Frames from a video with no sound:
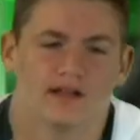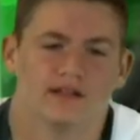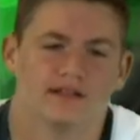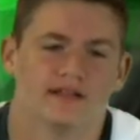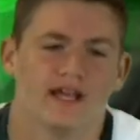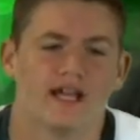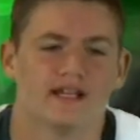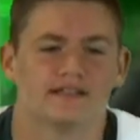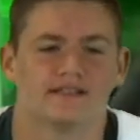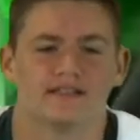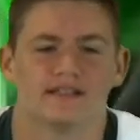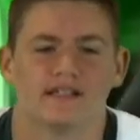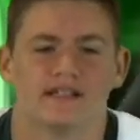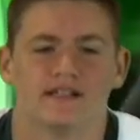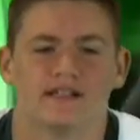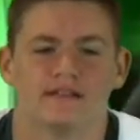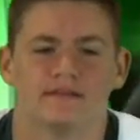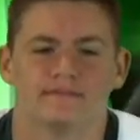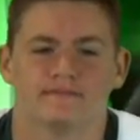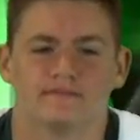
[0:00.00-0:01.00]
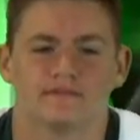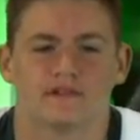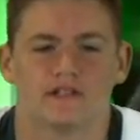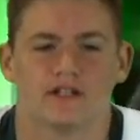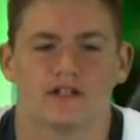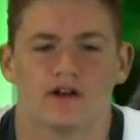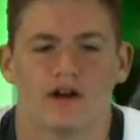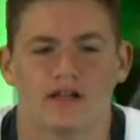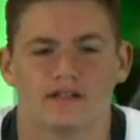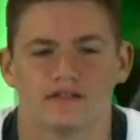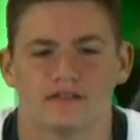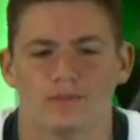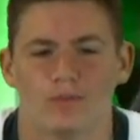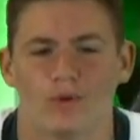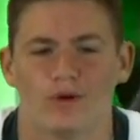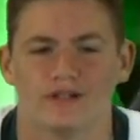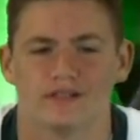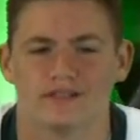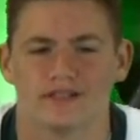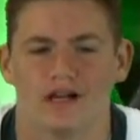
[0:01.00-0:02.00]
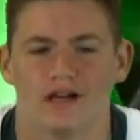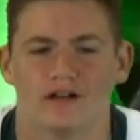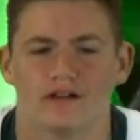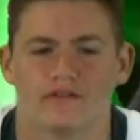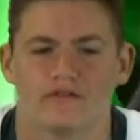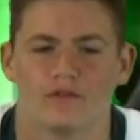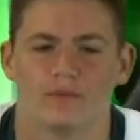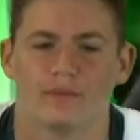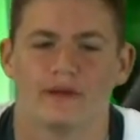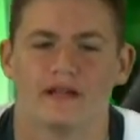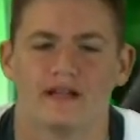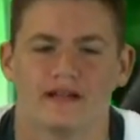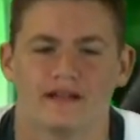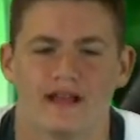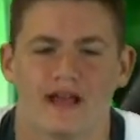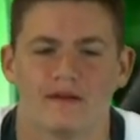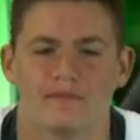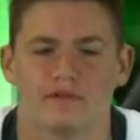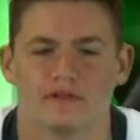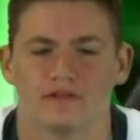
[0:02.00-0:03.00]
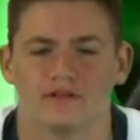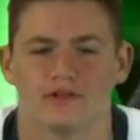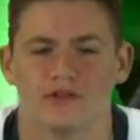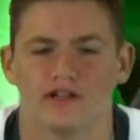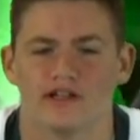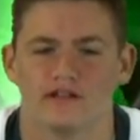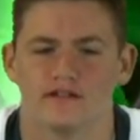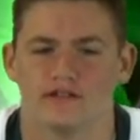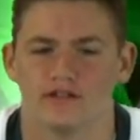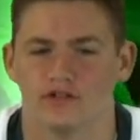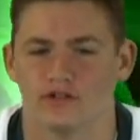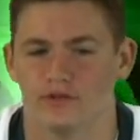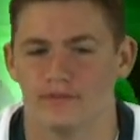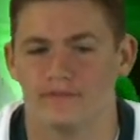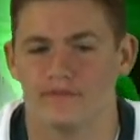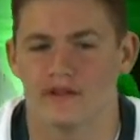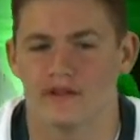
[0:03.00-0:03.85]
Thanks, Keen. Congrats to boys soccer for beating Nampa 3 2.